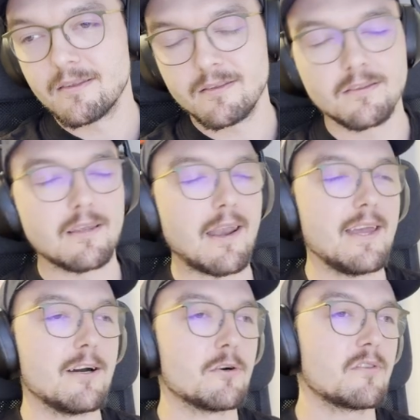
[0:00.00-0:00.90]
did the
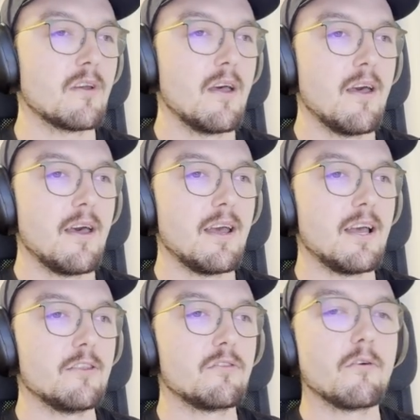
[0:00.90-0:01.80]
layout,
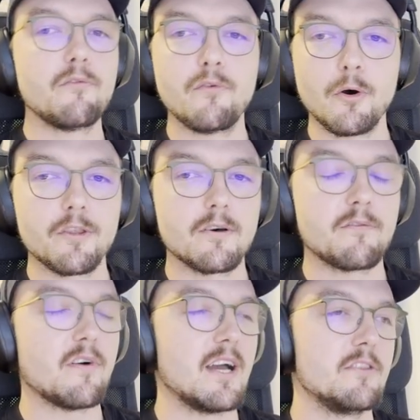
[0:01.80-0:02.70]
and further
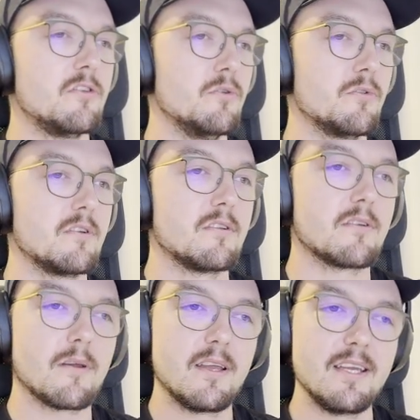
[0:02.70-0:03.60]
fine-tuned it
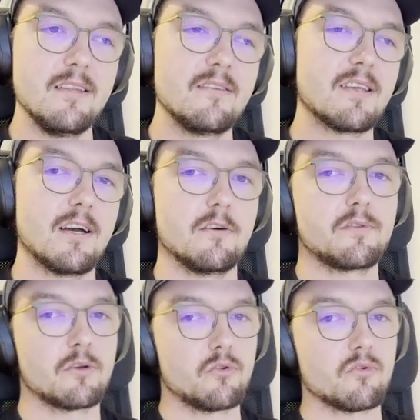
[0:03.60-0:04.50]
inside of
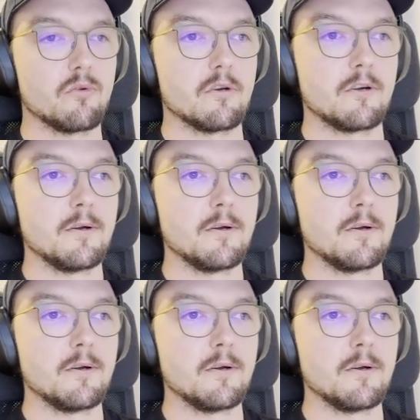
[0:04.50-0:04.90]
the controller.